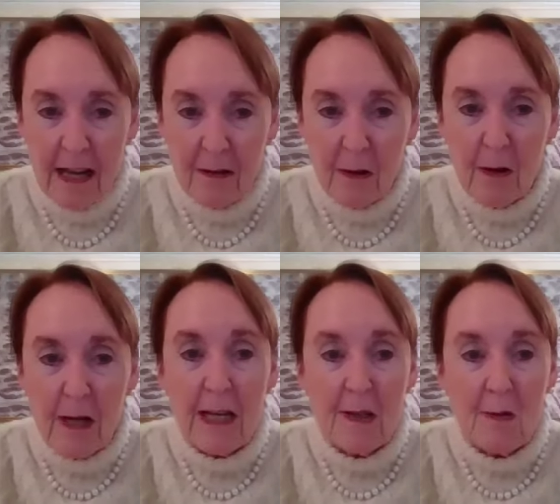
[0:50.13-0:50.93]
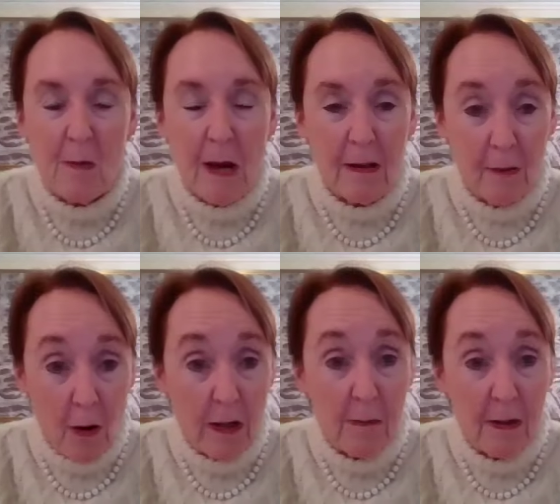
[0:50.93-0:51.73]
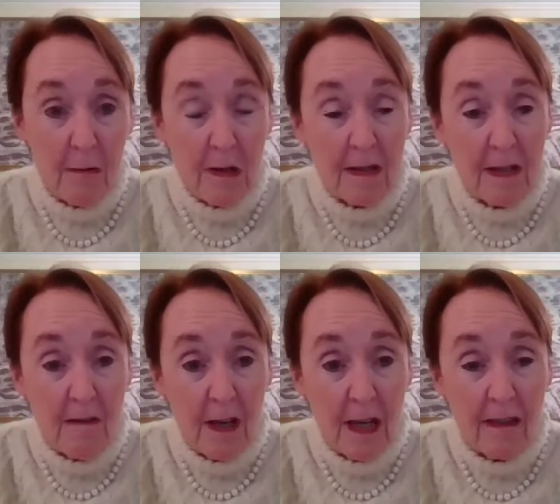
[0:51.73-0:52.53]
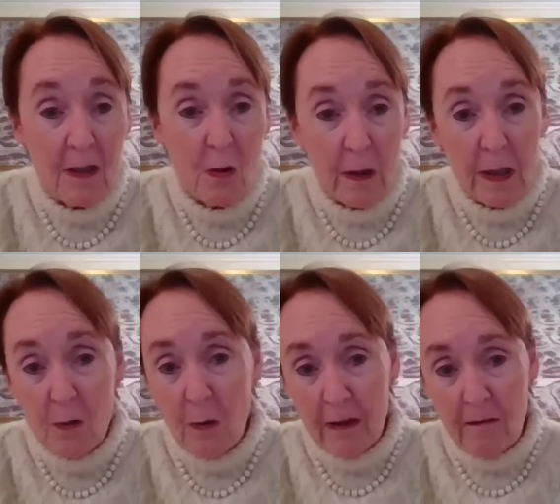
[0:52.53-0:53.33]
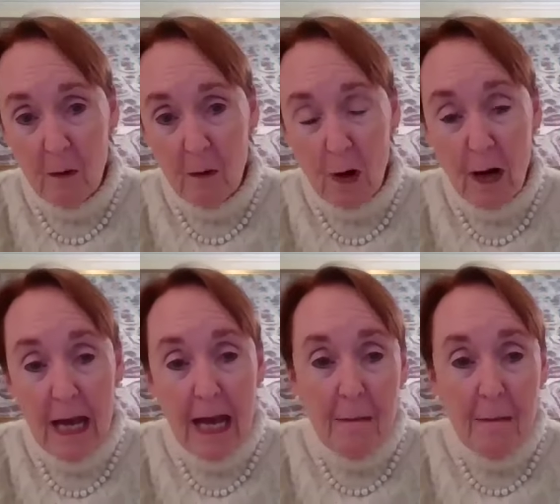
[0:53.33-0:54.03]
Gounder is re- going to be receiving the 2024